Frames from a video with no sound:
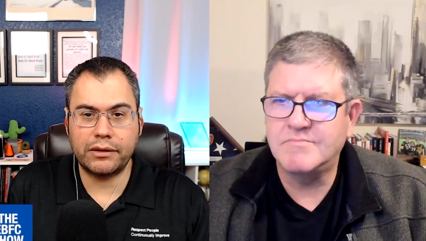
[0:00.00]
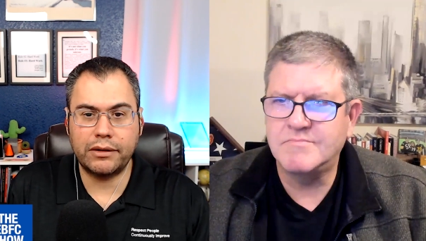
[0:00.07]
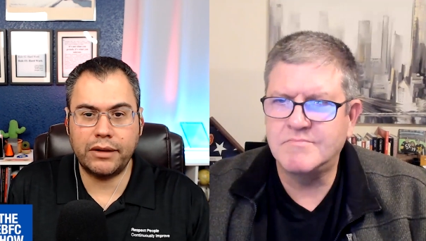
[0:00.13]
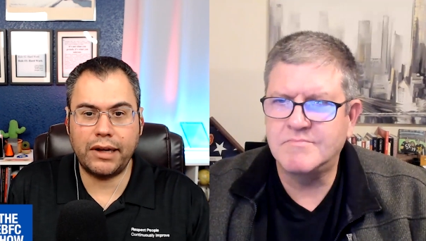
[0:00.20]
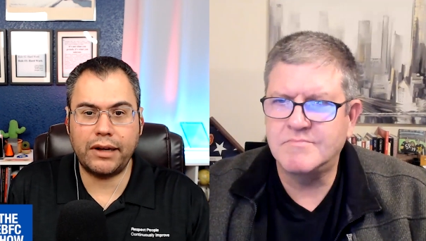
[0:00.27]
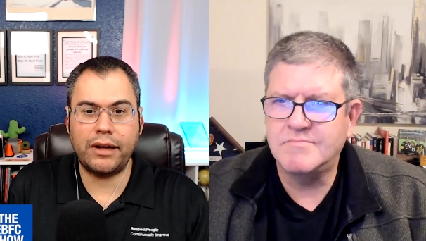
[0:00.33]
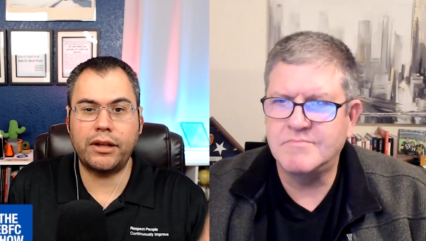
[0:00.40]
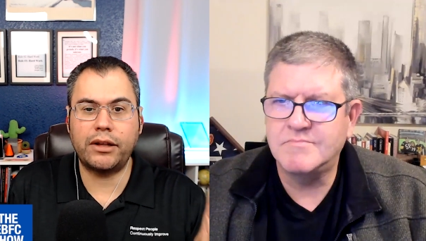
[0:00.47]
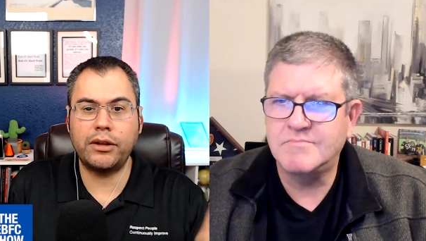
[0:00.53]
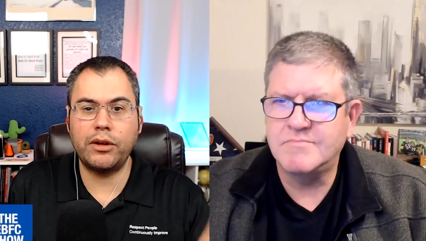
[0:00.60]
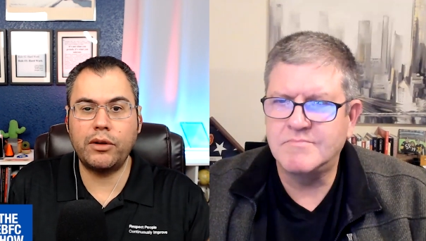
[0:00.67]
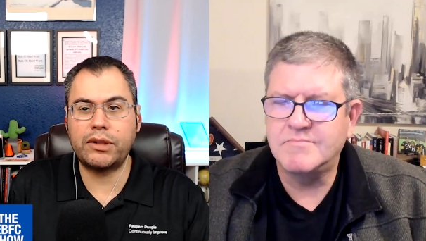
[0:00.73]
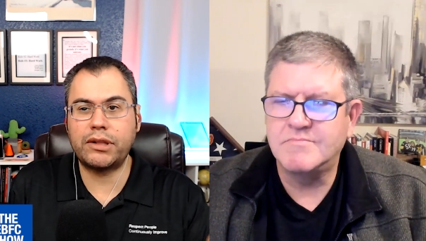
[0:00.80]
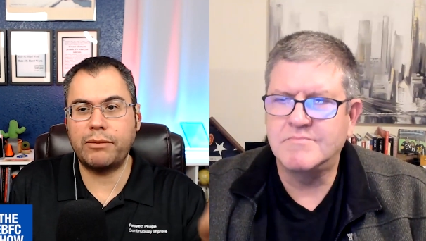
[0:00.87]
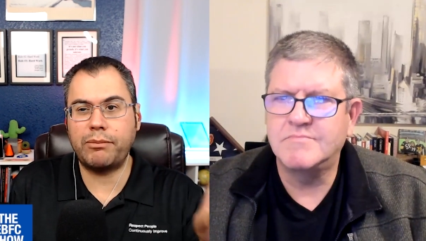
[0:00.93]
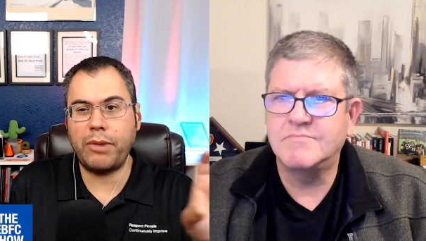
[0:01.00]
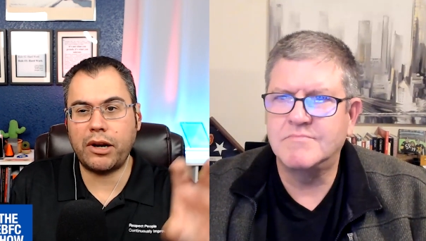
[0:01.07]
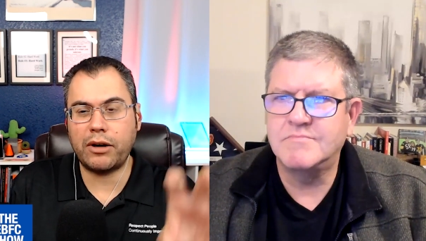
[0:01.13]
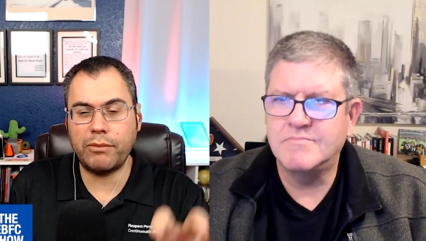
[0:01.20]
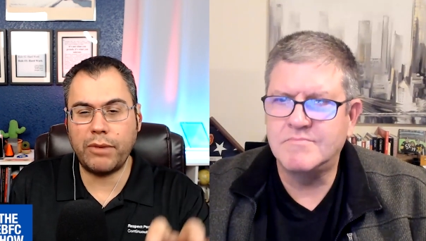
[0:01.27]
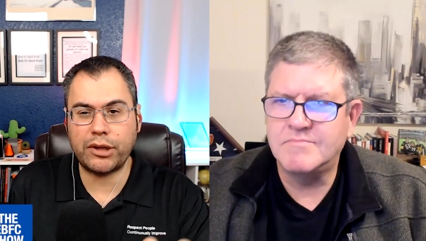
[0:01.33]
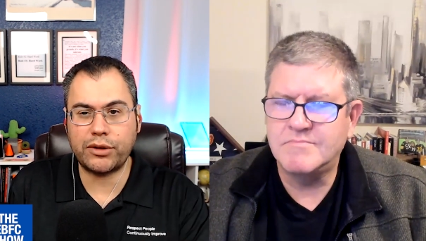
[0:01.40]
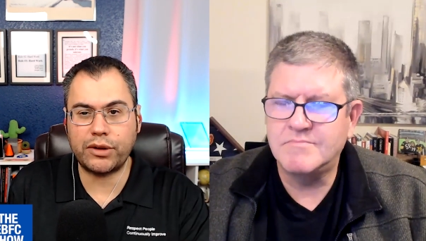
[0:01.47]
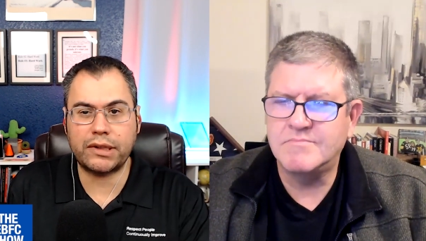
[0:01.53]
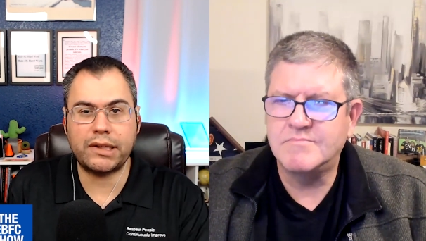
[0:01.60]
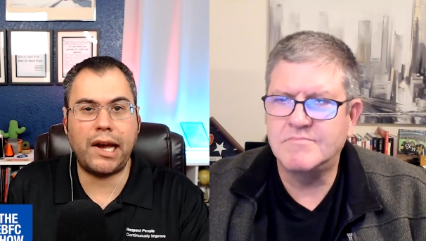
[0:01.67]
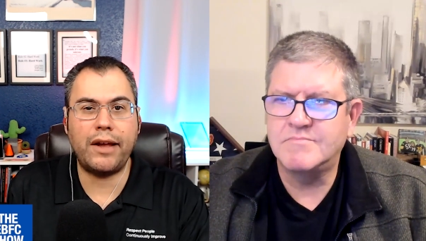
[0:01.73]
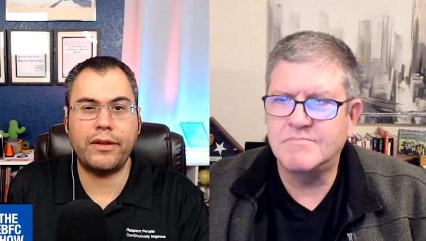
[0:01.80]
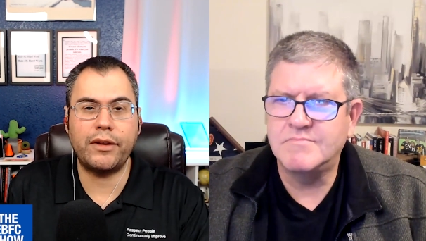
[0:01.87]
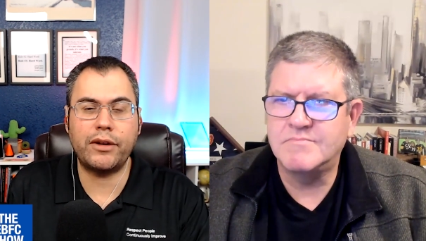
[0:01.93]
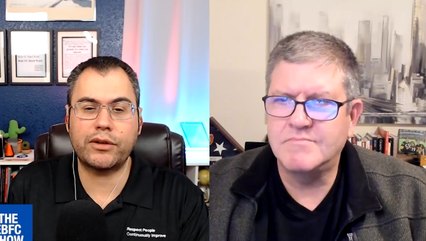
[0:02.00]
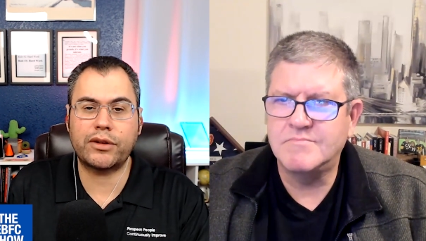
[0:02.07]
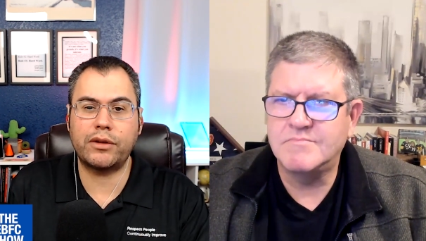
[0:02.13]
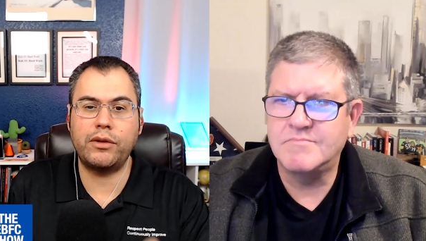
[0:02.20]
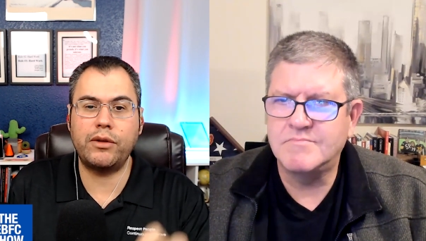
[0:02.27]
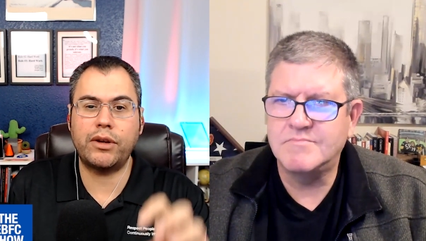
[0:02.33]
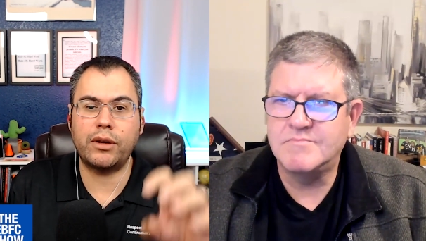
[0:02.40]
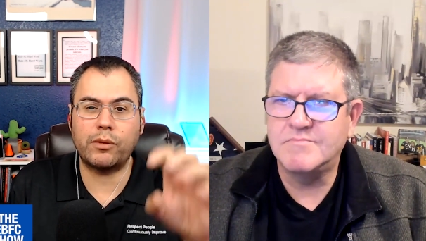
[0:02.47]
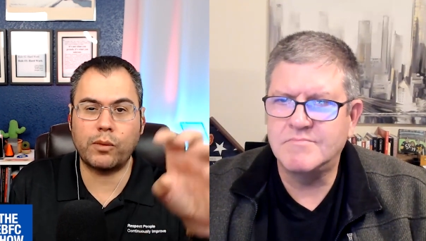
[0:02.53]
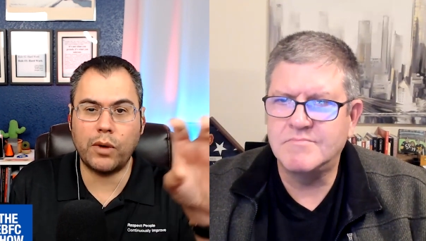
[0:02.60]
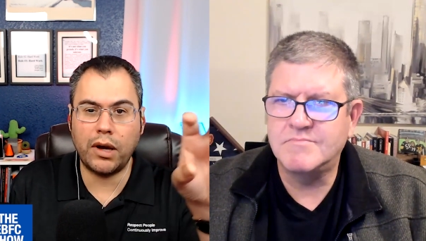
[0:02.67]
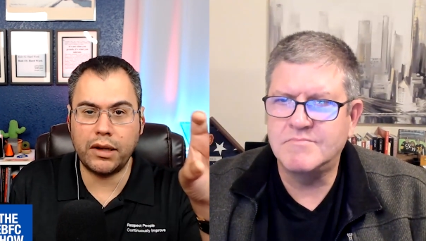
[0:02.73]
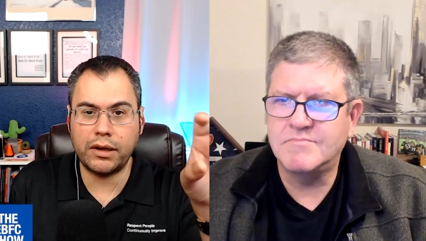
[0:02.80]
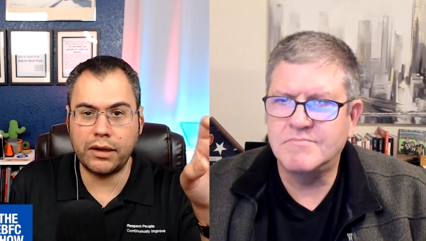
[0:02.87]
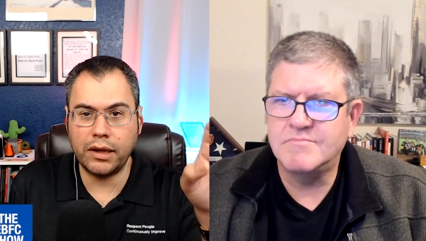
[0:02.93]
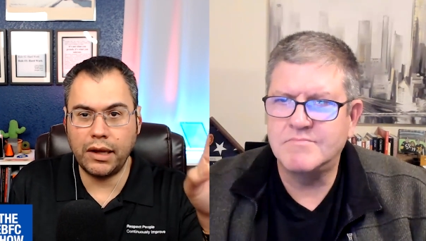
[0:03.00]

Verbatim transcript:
Speaker 1: that includes the parametrics on there, so you can run